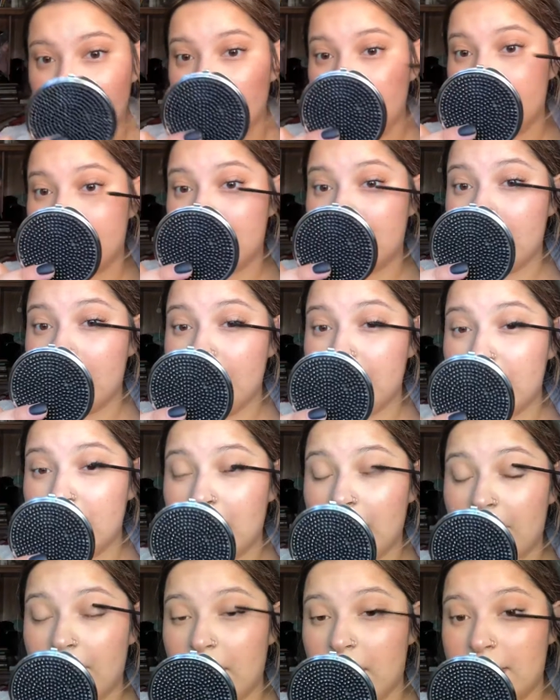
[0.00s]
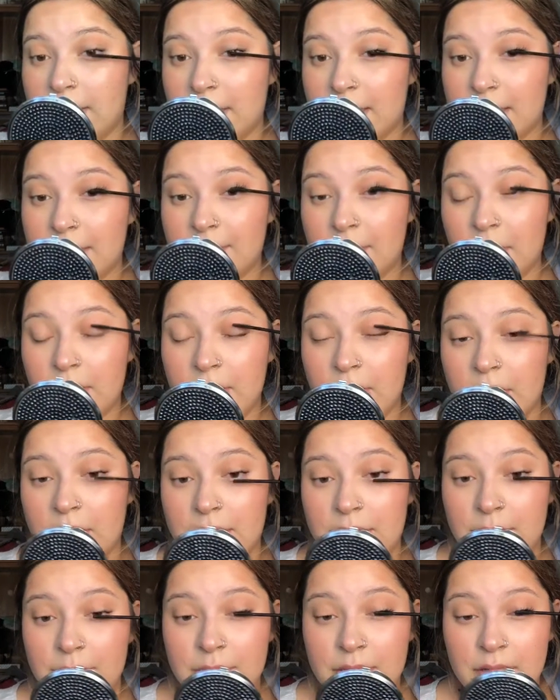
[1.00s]
Some stuff I say splurge on,
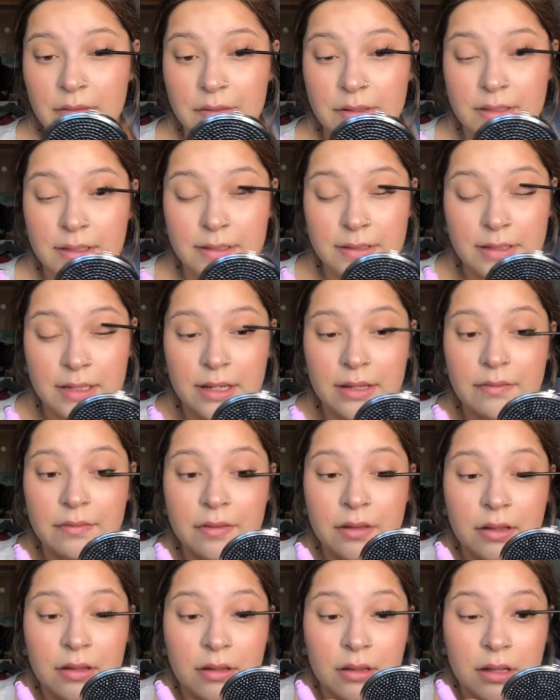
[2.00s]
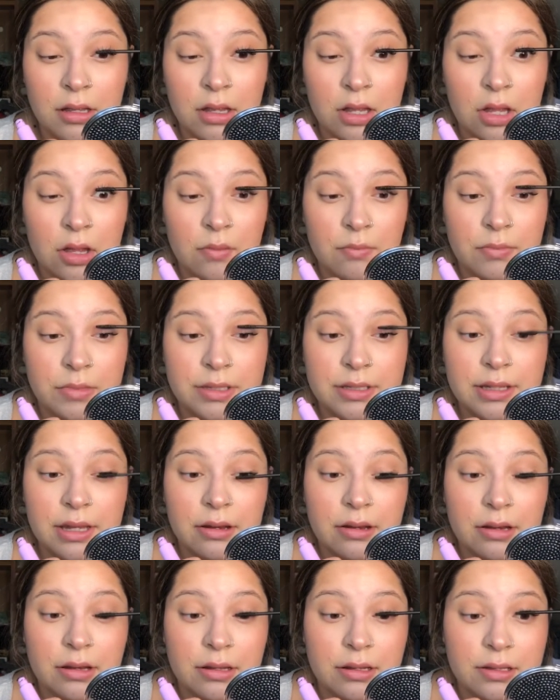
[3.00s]
some stuff I say save.
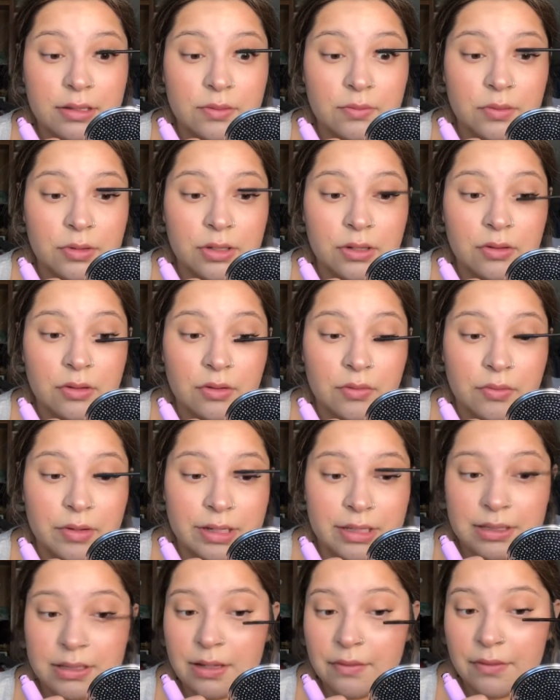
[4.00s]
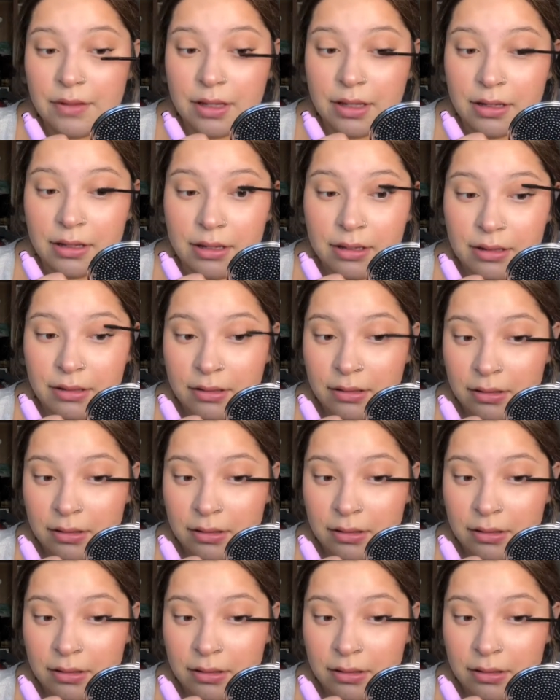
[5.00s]
Mascara is one you could always, I feel like,